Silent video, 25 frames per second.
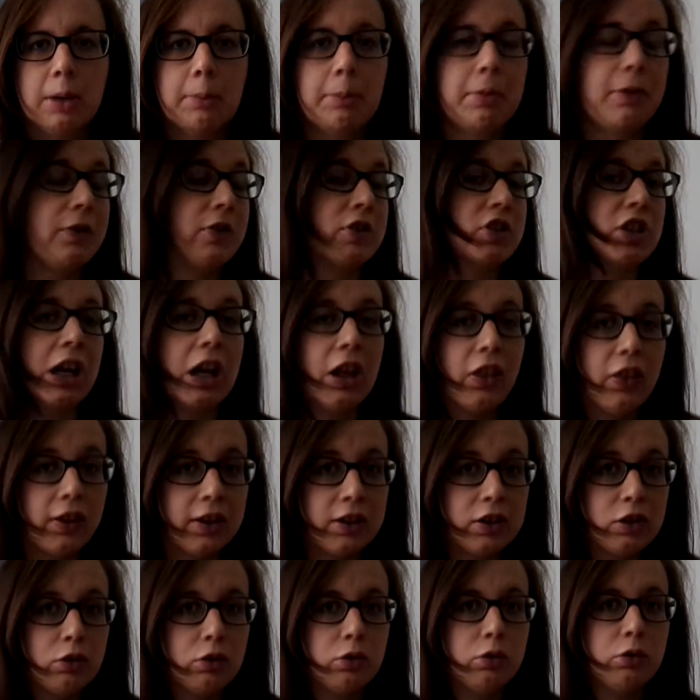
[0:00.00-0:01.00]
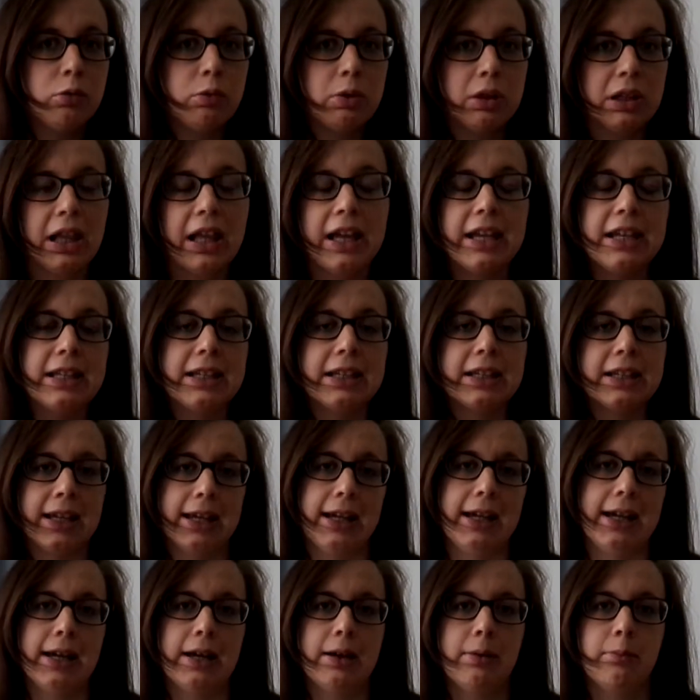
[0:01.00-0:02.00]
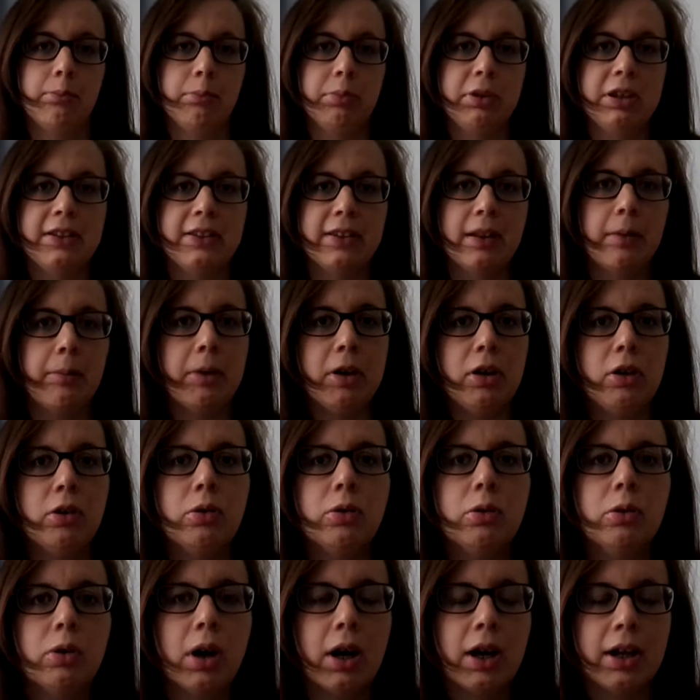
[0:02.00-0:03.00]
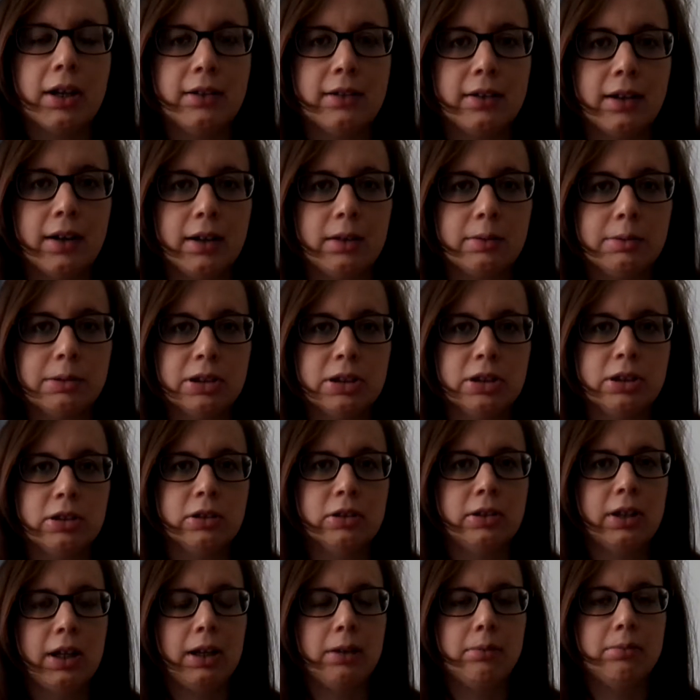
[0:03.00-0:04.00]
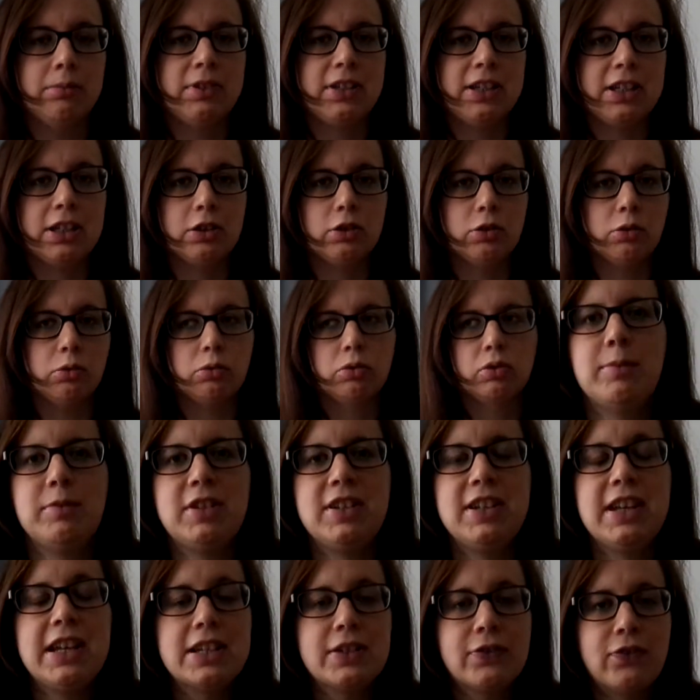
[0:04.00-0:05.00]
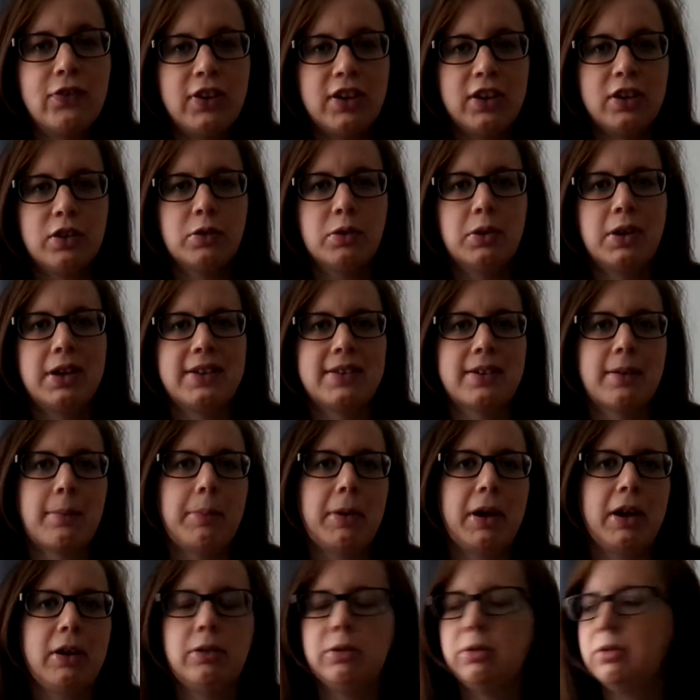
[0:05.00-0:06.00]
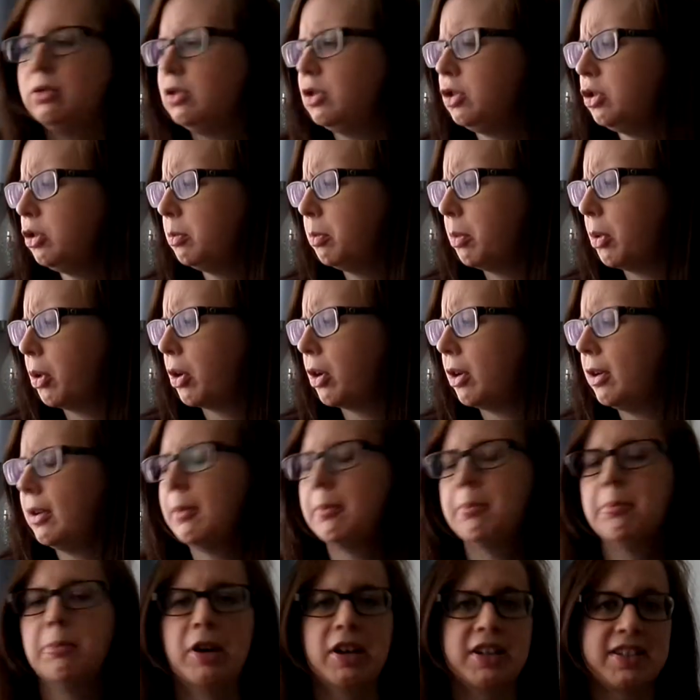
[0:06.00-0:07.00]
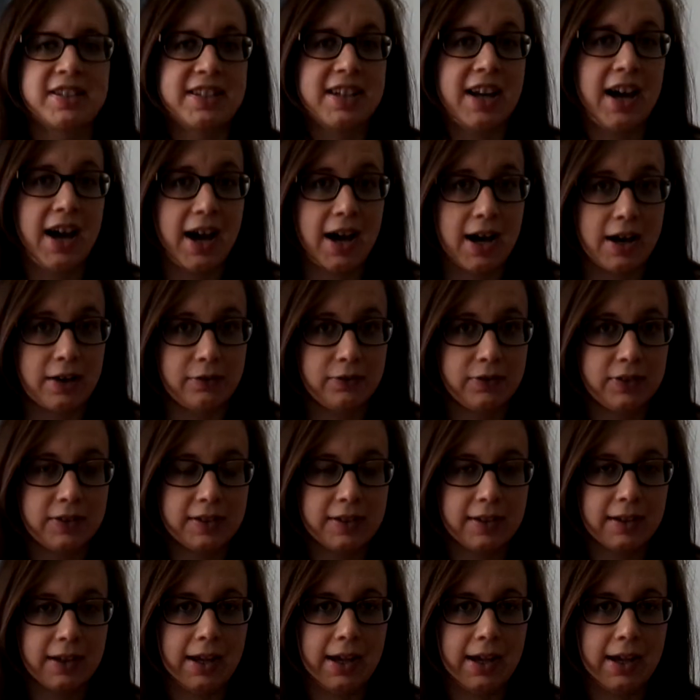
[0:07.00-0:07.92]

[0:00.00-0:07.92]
But if there's anything you would like, um, please let me know and I will um, take note. Today's video is about newborn must-haves.